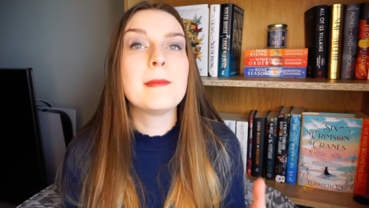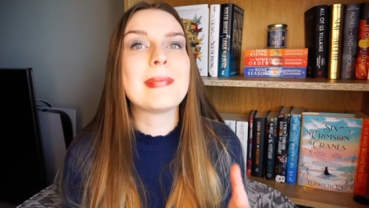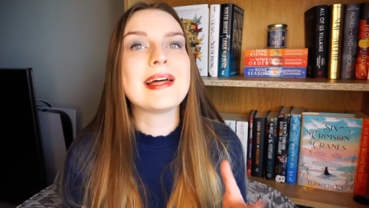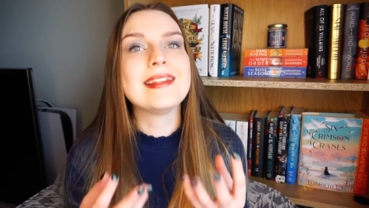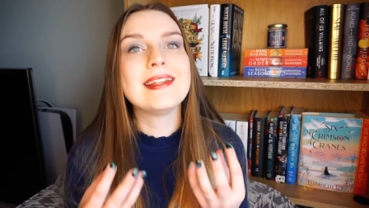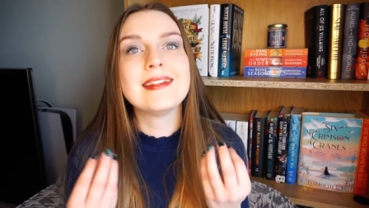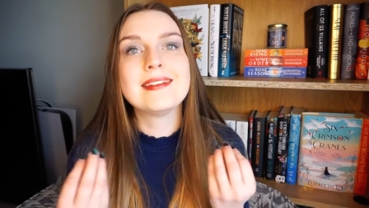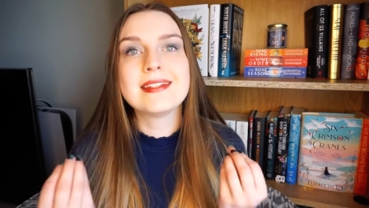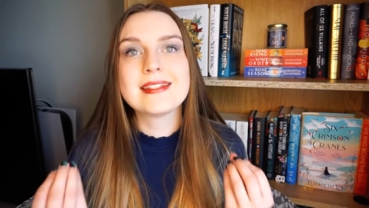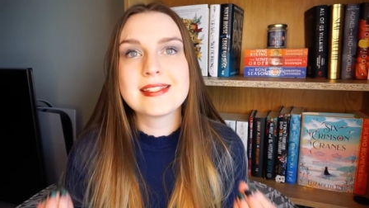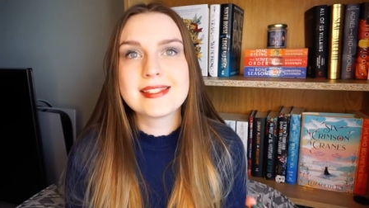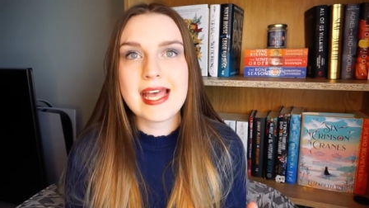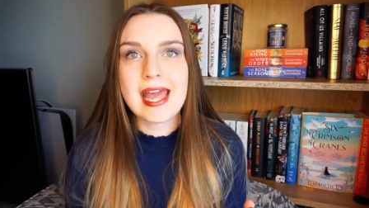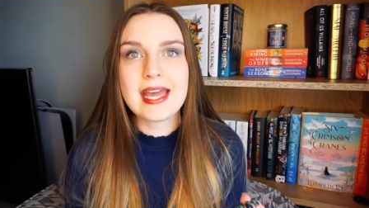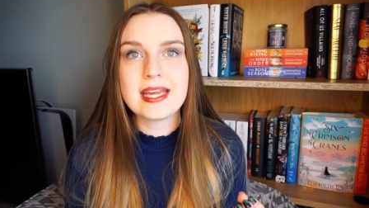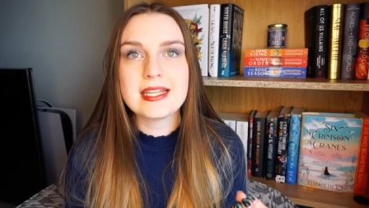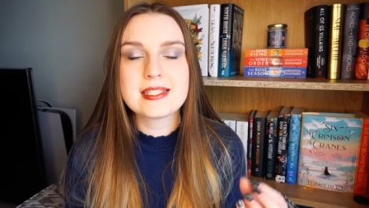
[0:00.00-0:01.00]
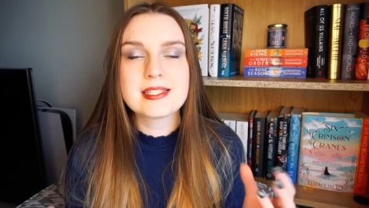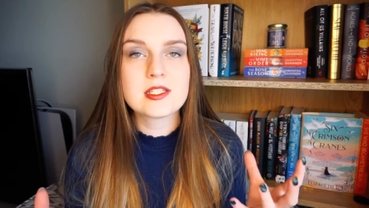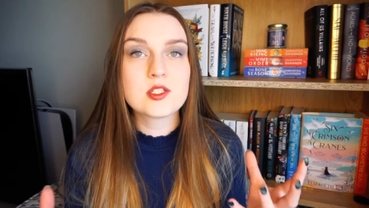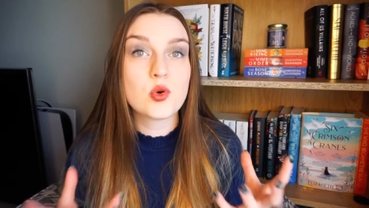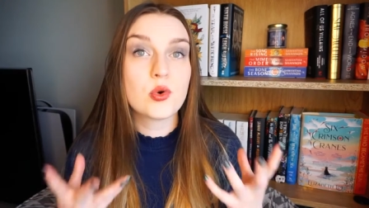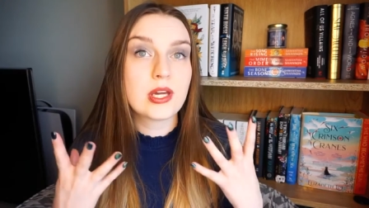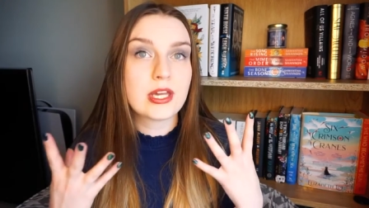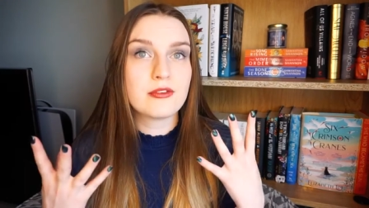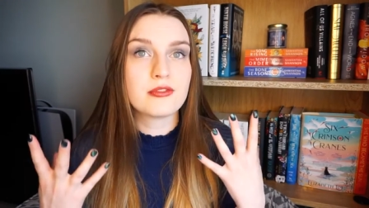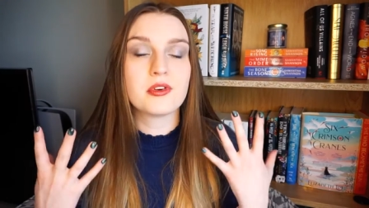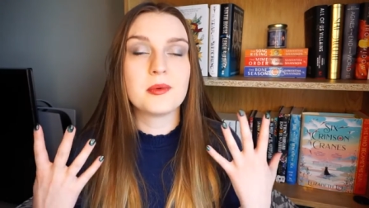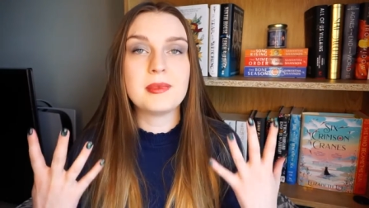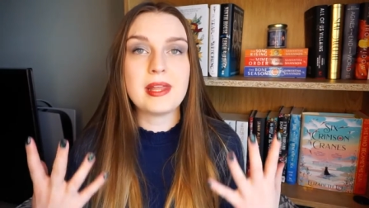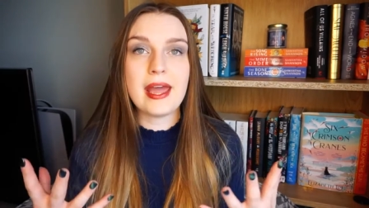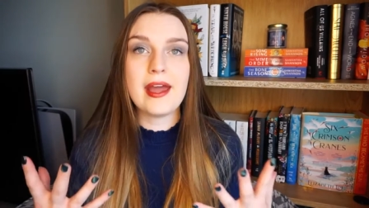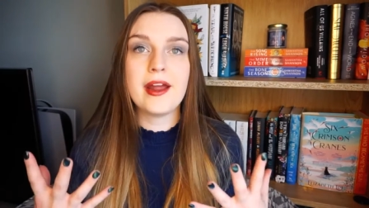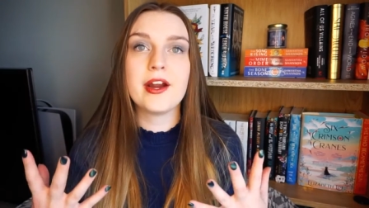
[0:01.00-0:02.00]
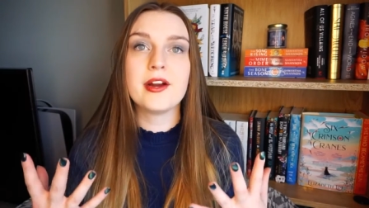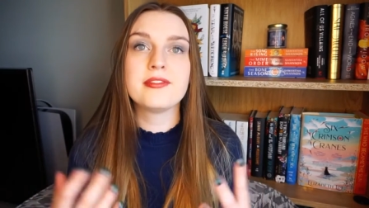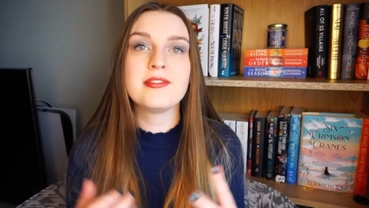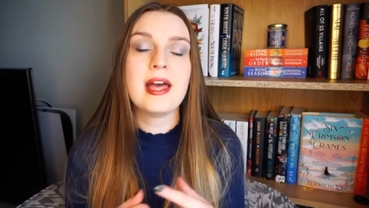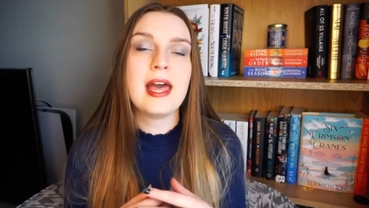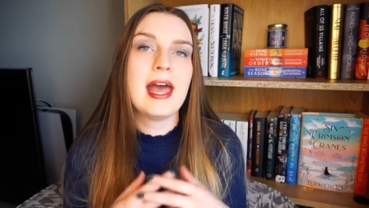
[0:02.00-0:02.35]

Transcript: and then the saints took it from the earth,